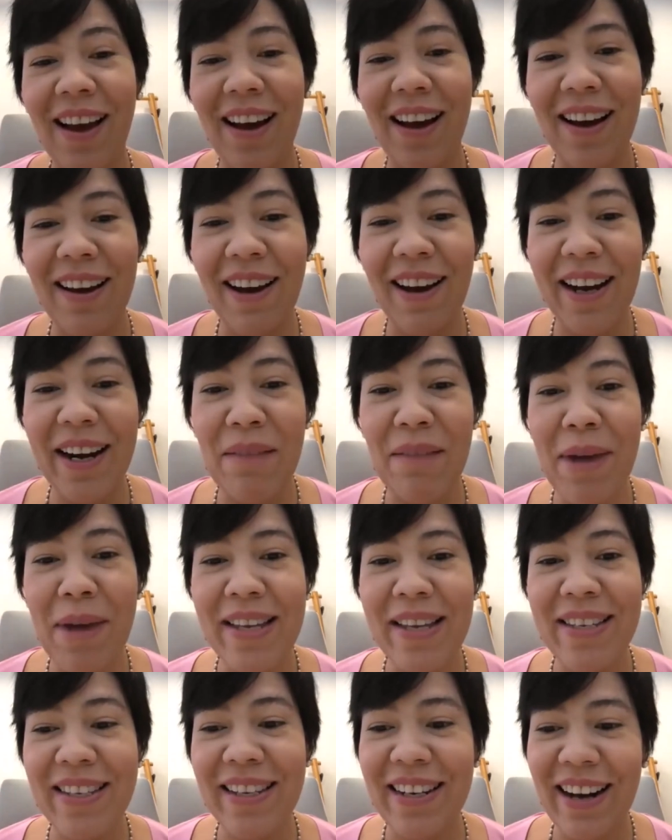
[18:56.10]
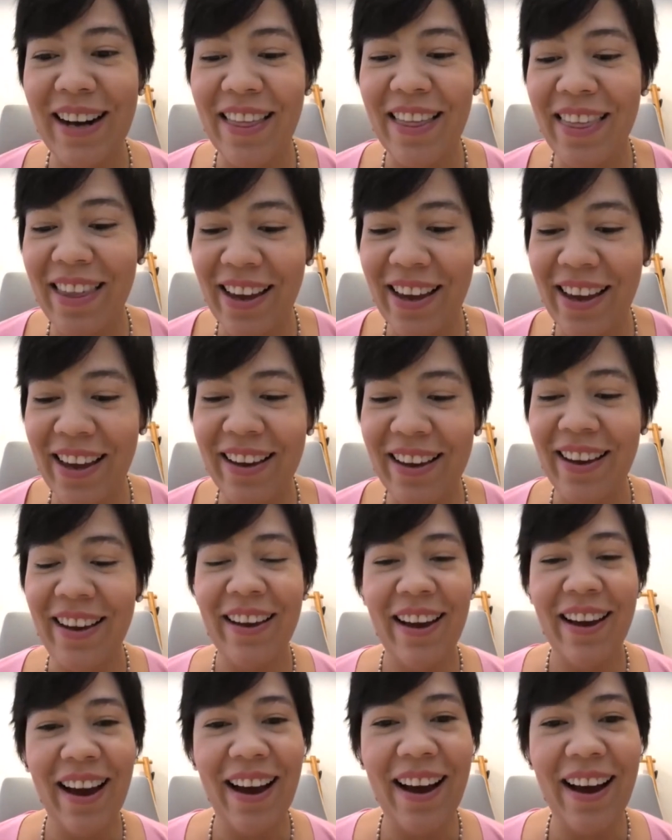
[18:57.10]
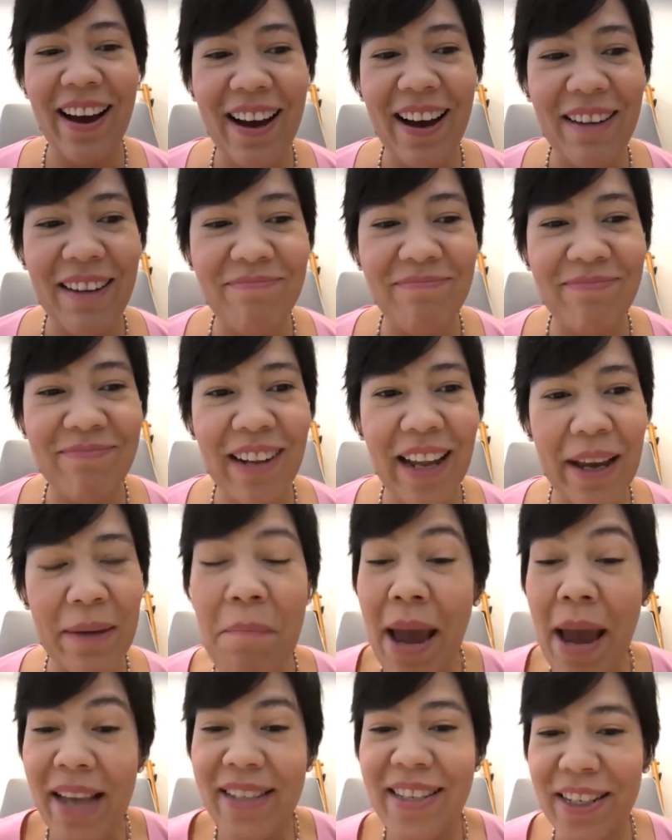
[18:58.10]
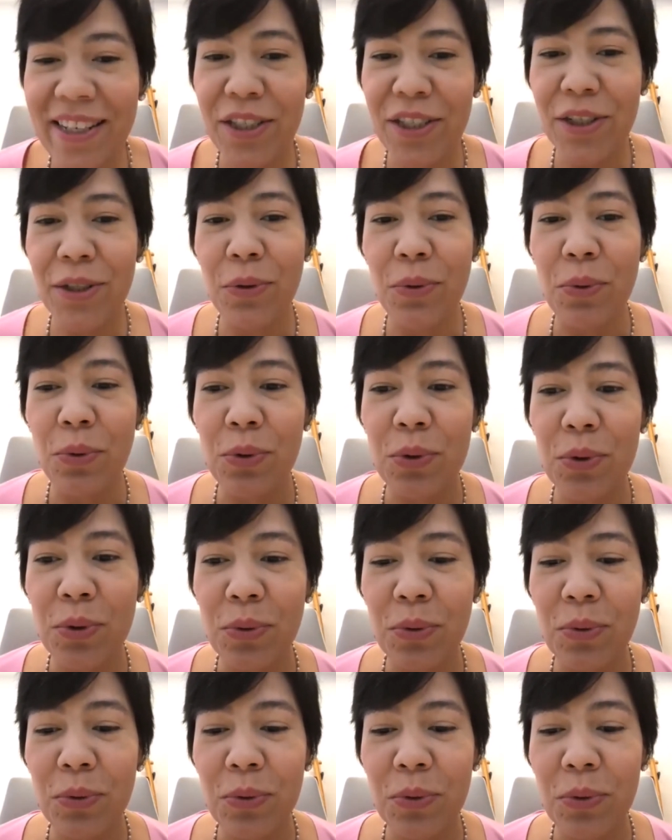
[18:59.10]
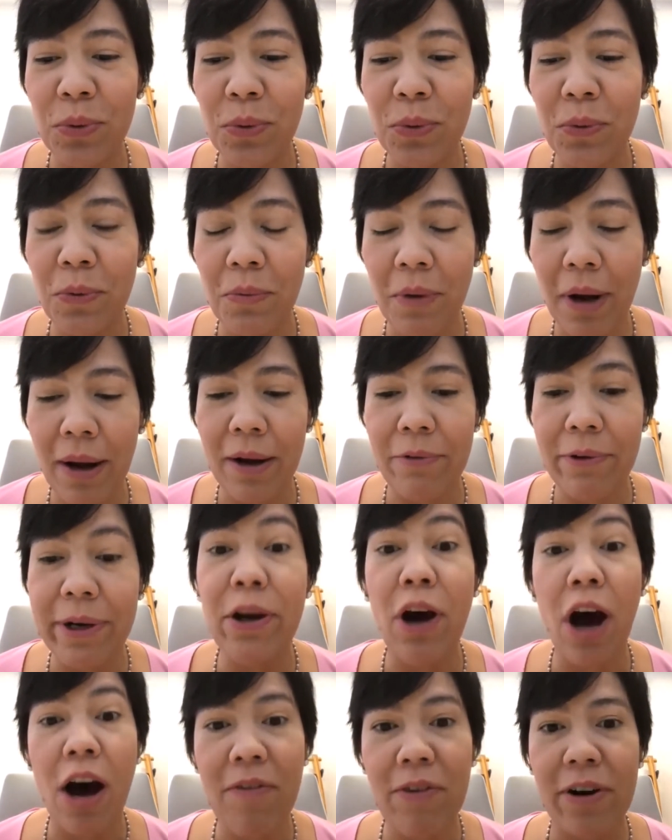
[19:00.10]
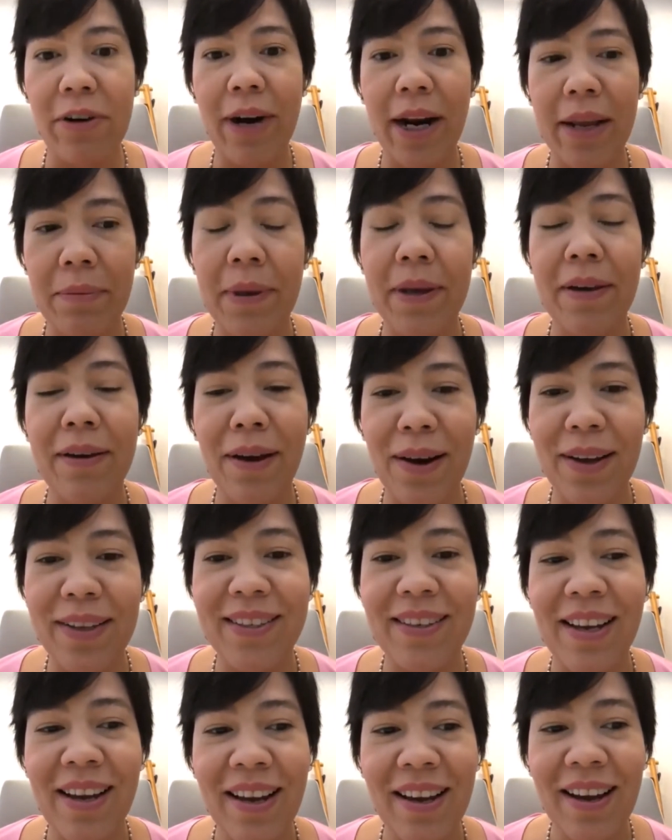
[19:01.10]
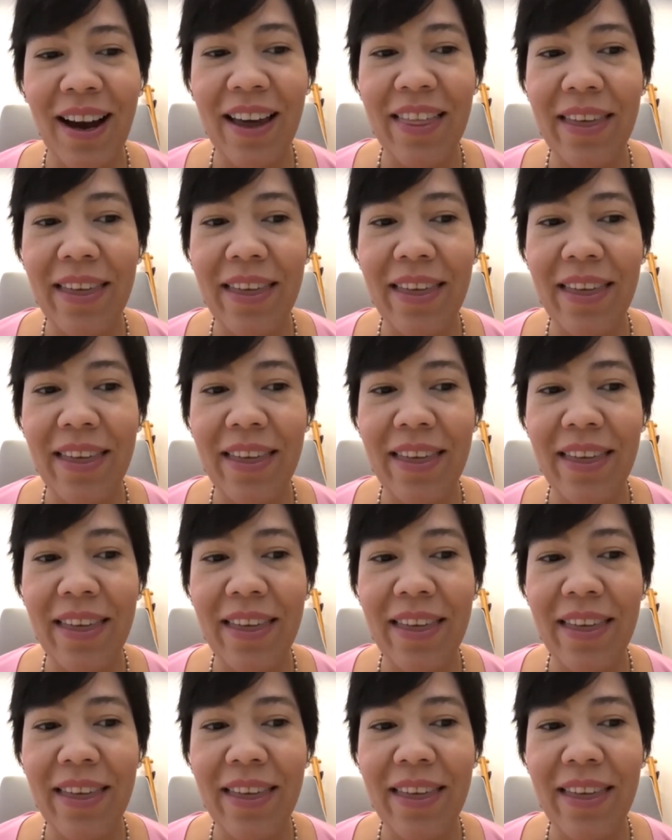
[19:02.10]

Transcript: uh, an amazing i think um, like message to to to uh, recover right because i